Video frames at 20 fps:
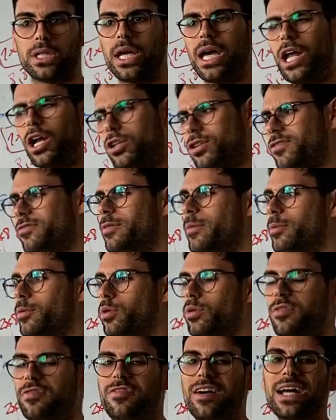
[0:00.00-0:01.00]
A lot of people
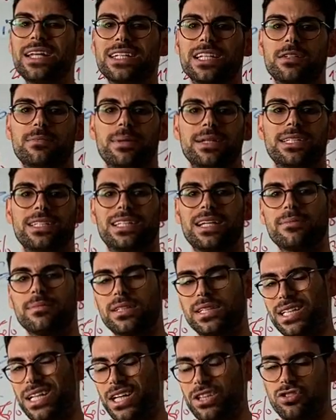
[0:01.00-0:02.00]
will find that by the time that
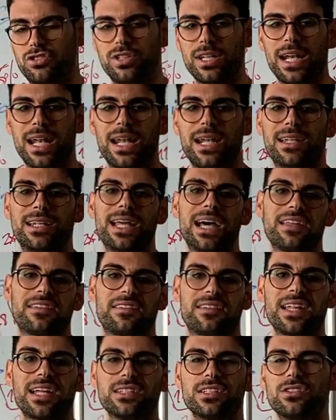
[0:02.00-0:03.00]
they reach the last set,